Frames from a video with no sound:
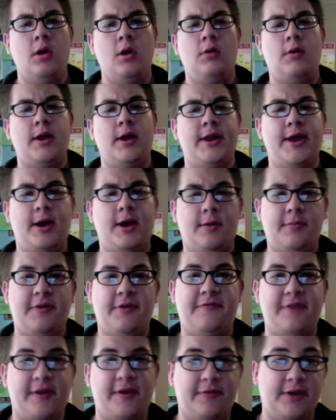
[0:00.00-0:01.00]
Right now, my
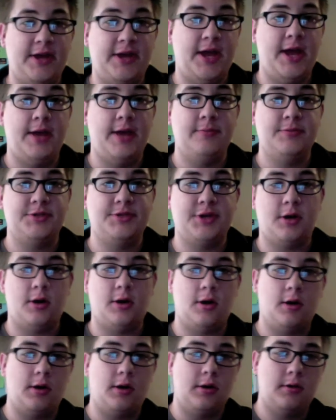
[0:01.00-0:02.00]
favorite games
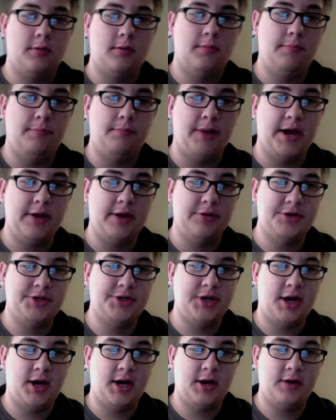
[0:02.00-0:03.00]
are
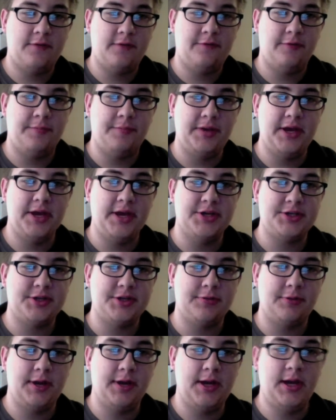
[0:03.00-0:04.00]
BioShock for
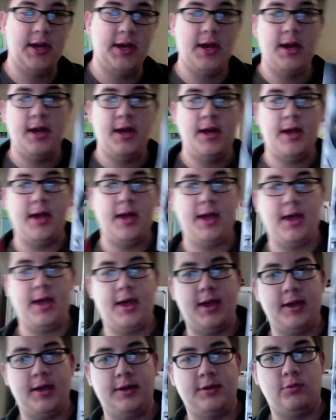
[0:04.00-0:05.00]
PS3
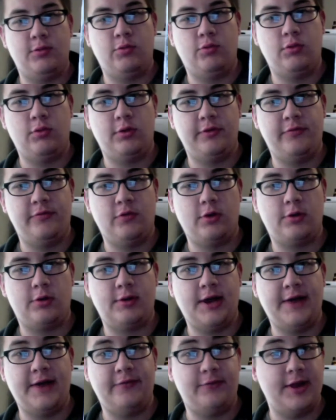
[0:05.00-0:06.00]
and World of
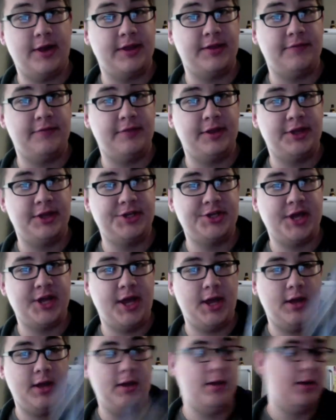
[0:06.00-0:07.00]
Warcraft, Wrath of the Lich
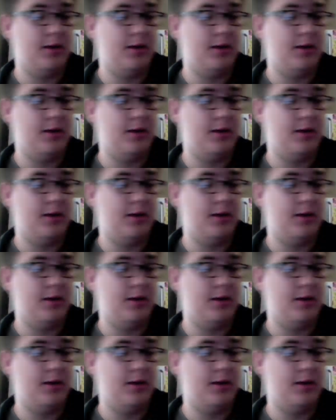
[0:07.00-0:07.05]
King.